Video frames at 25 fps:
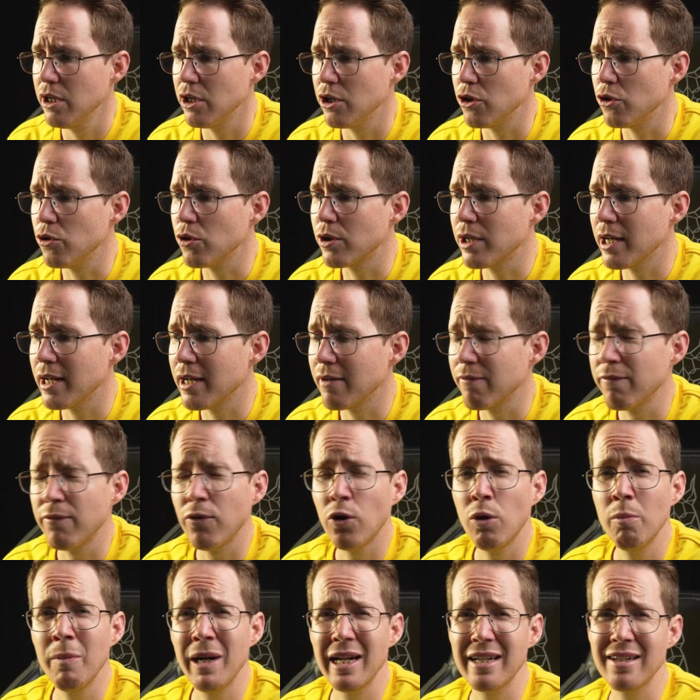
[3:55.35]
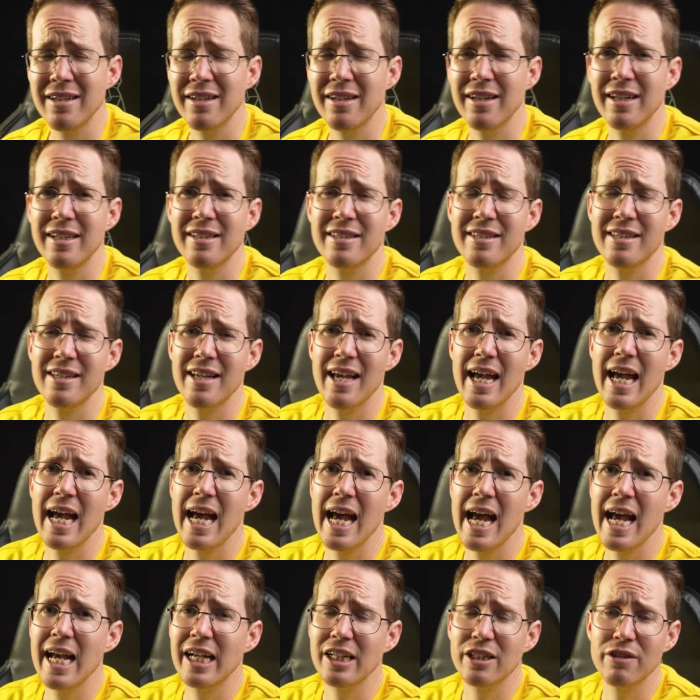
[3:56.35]
You can format it as
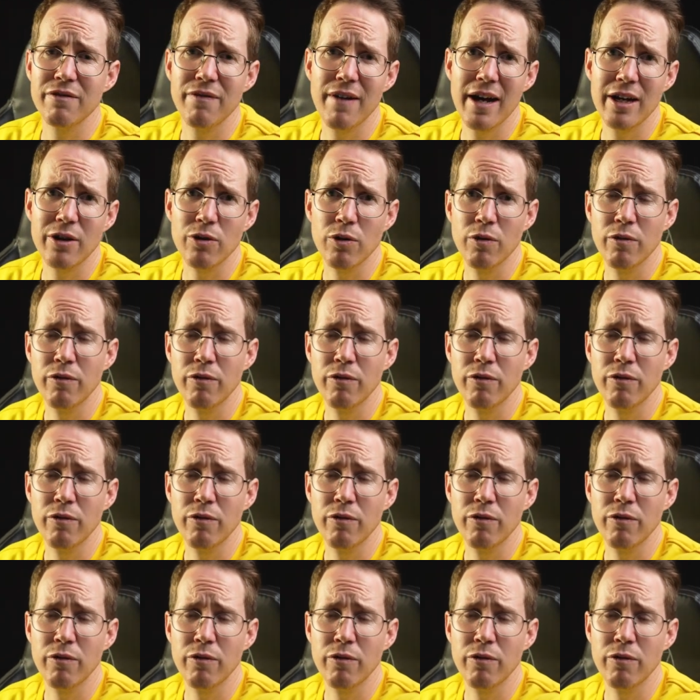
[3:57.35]
exFAT